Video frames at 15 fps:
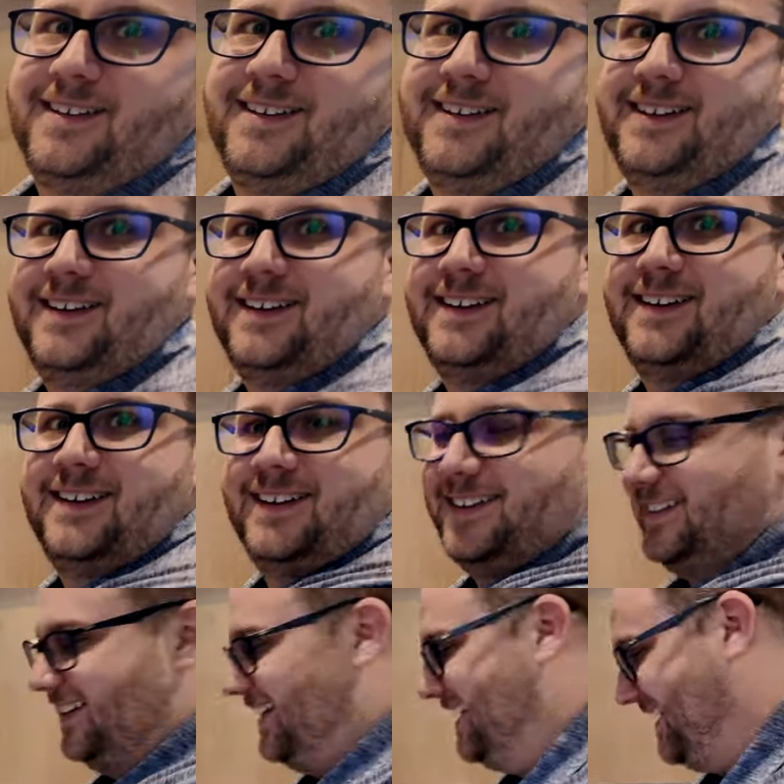still like
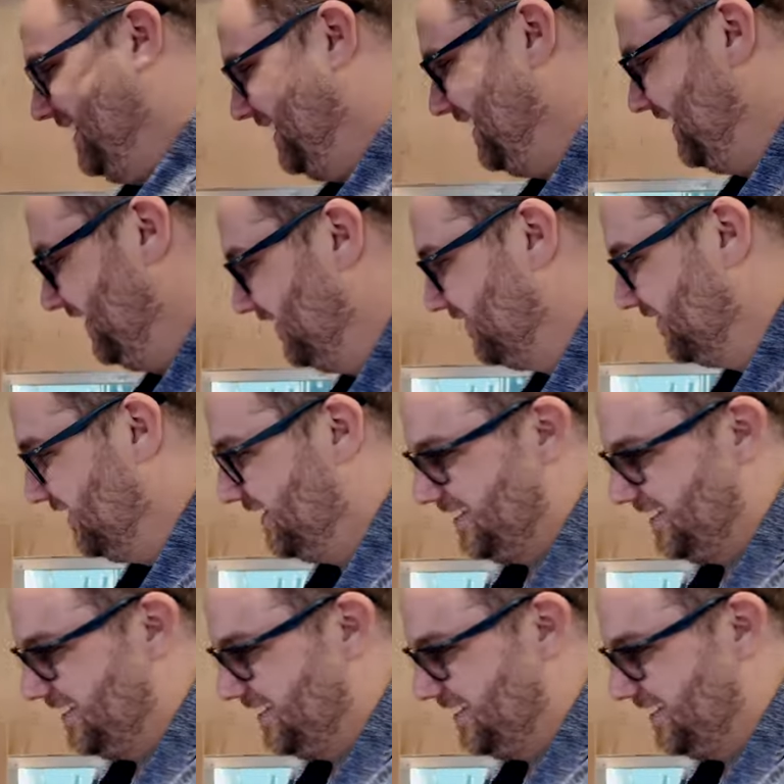them. They look really